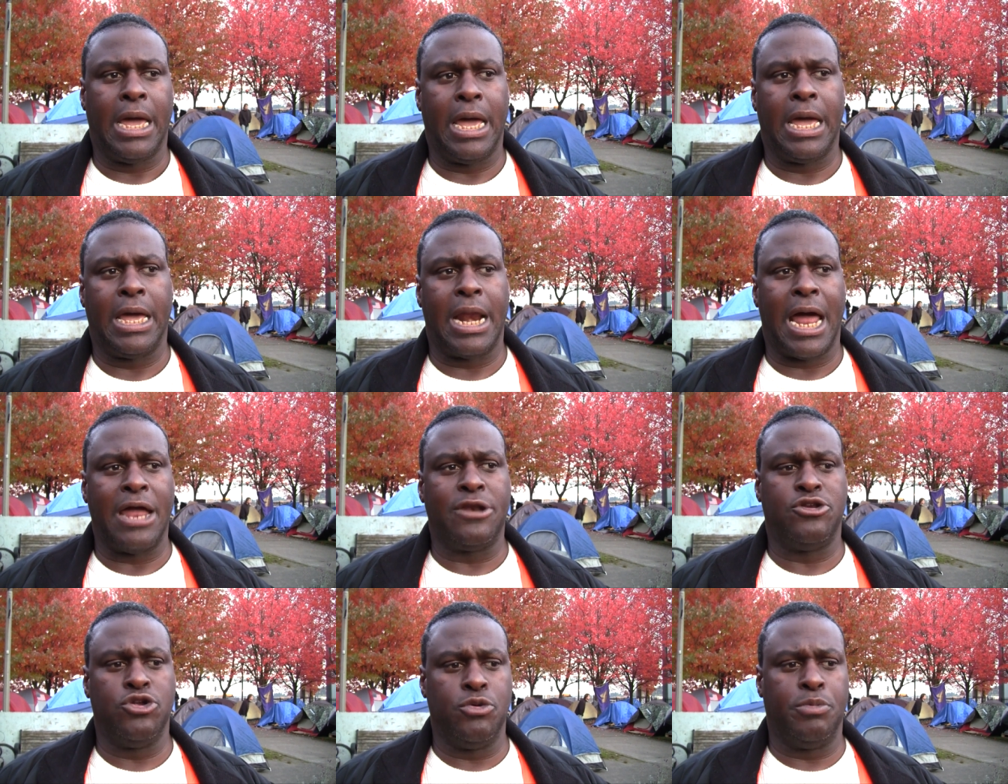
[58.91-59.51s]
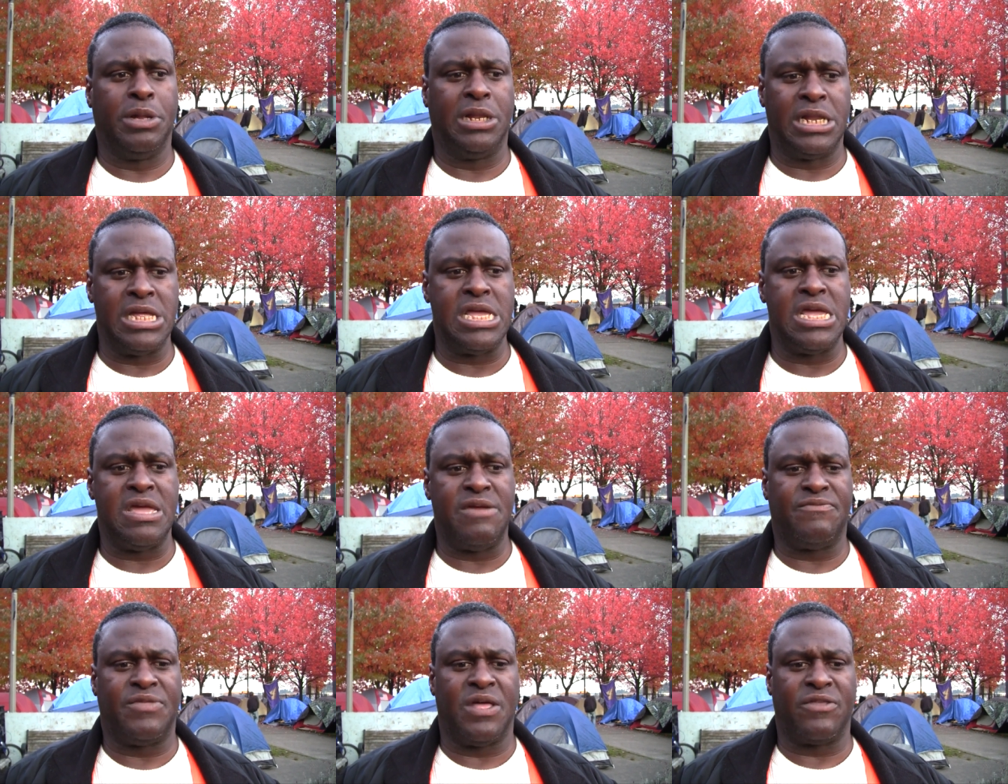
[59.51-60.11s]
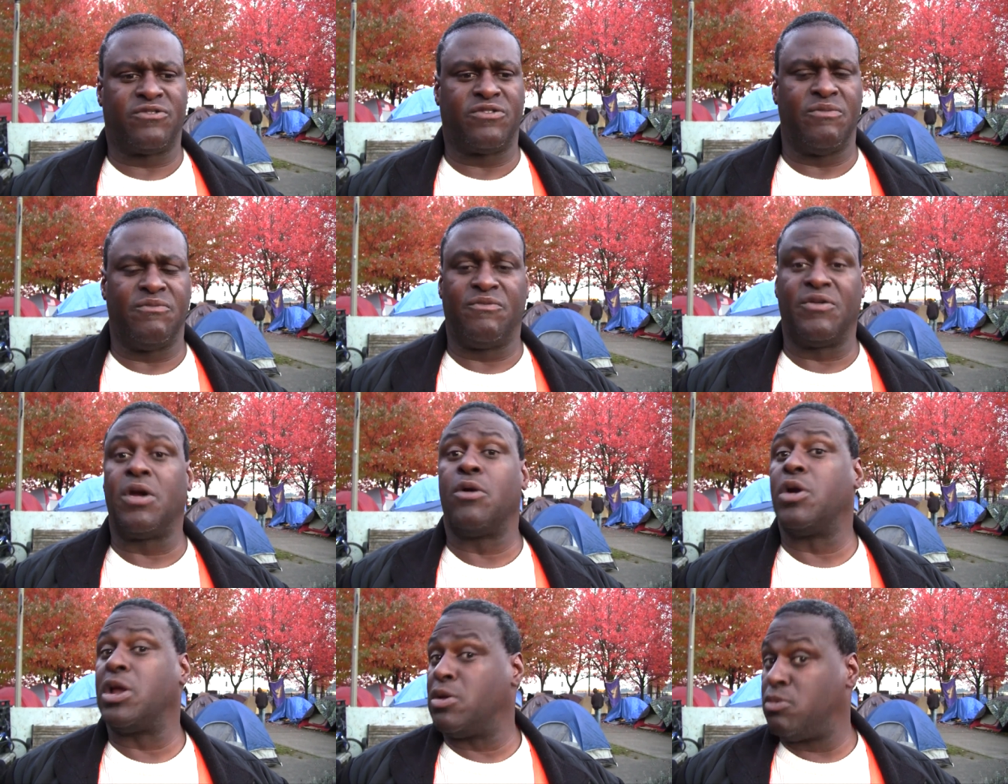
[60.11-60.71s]
And I do believe that some
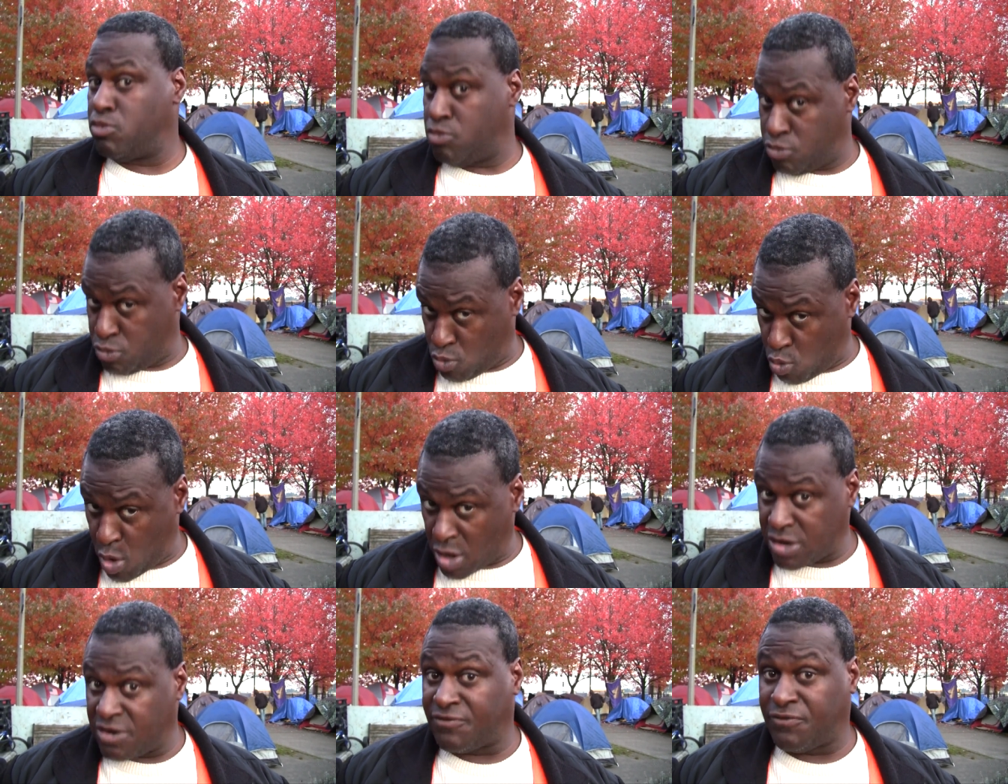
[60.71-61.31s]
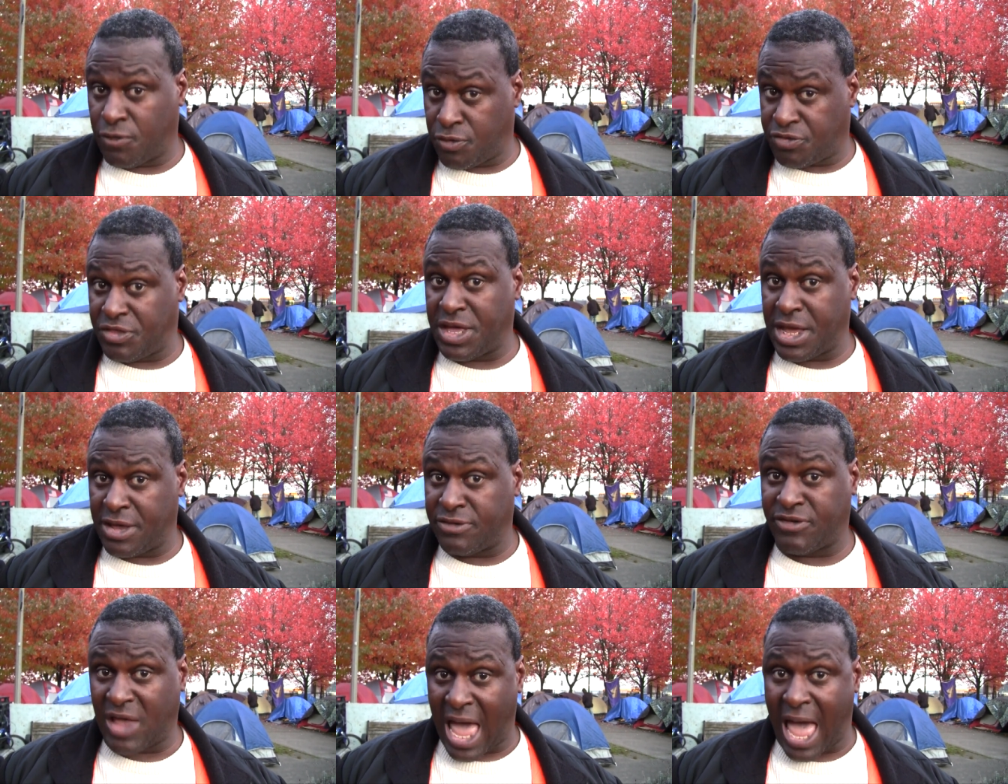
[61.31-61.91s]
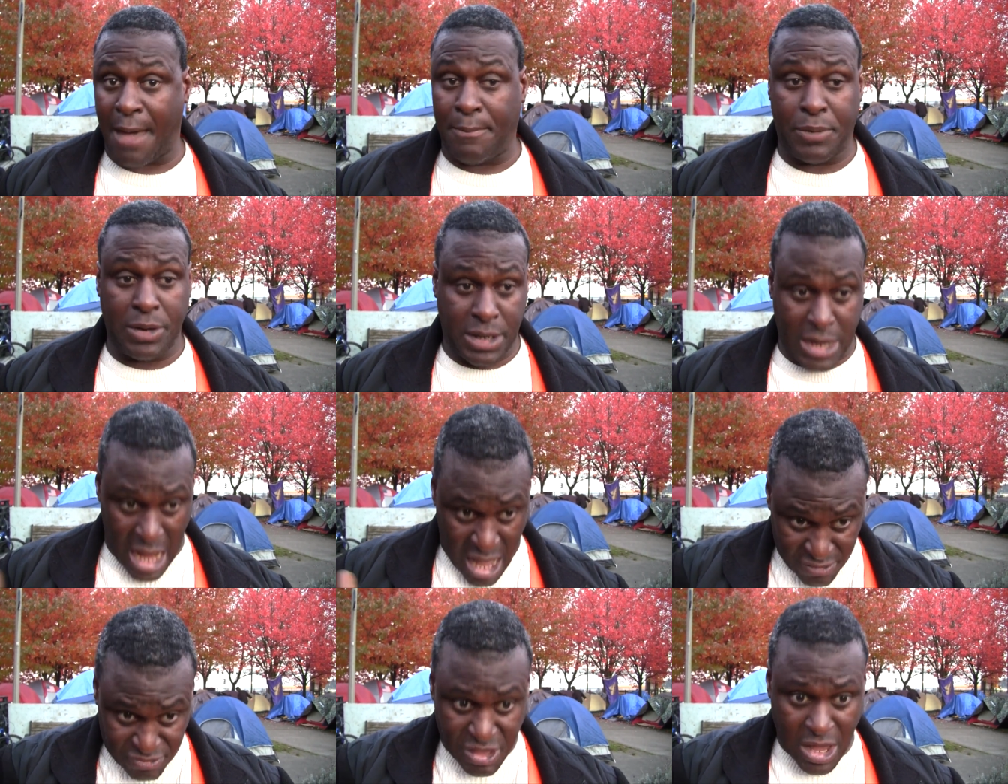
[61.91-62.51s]
very wonderful things
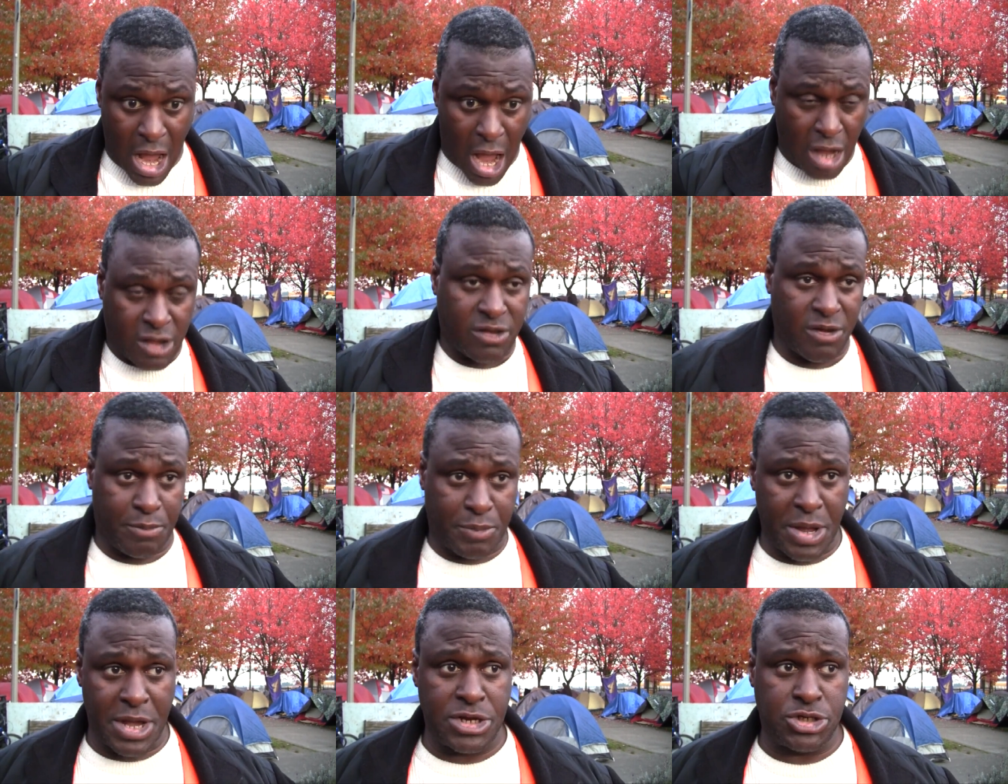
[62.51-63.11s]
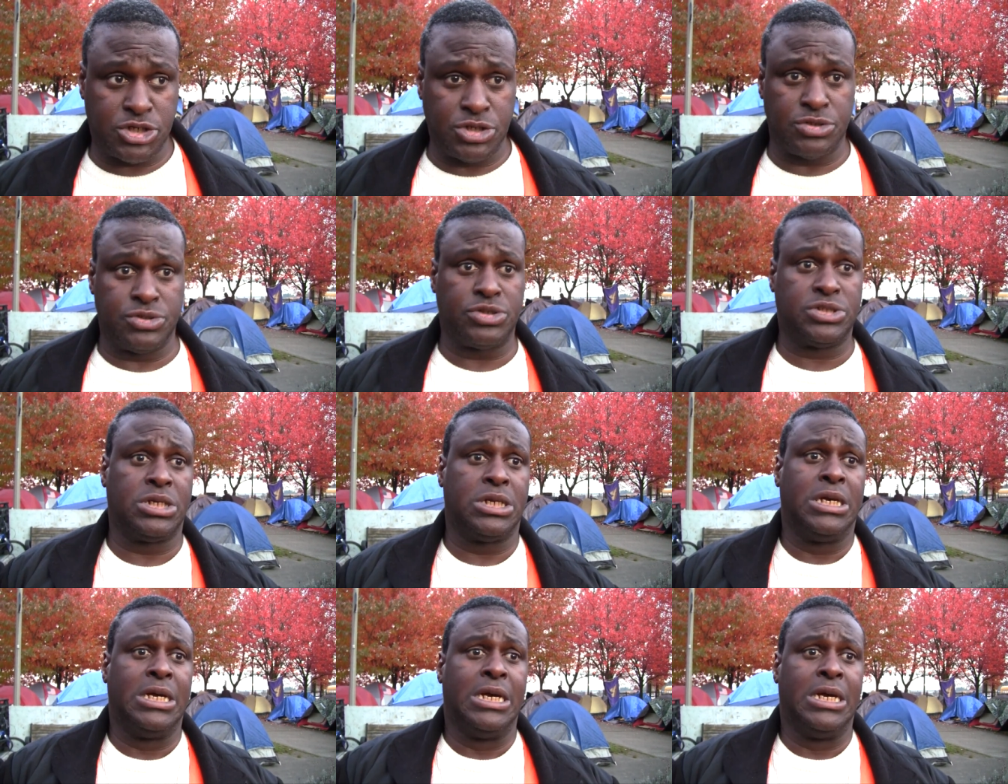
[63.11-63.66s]
happened at the occupations.